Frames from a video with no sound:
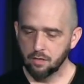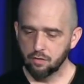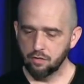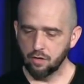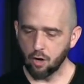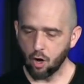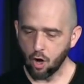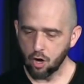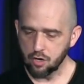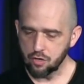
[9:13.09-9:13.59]

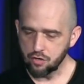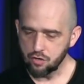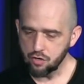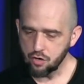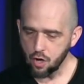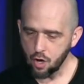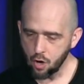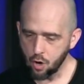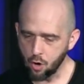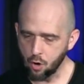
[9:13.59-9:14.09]
There are
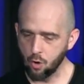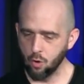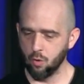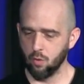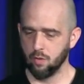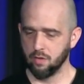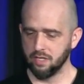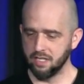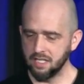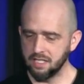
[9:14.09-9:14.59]

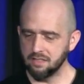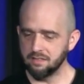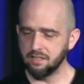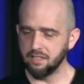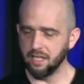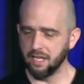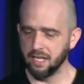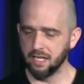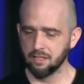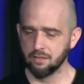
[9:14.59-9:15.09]
no
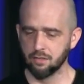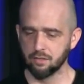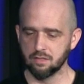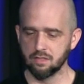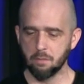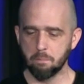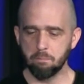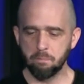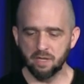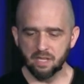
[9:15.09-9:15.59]
easy answers, and
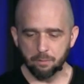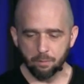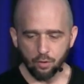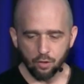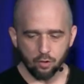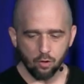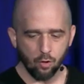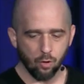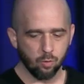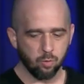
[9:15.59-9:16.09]
the
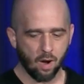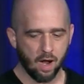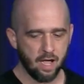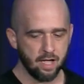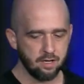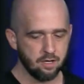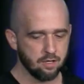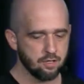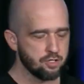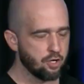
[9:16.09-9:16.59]
biblical
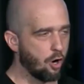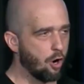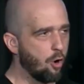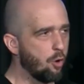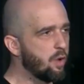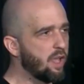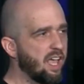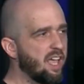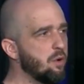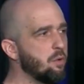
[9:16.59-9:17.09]
writers are
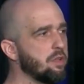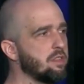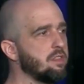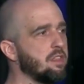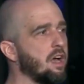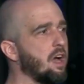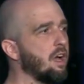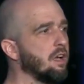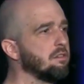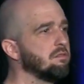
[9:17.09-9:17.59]
okay with
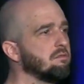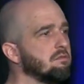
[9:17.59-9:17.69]
that.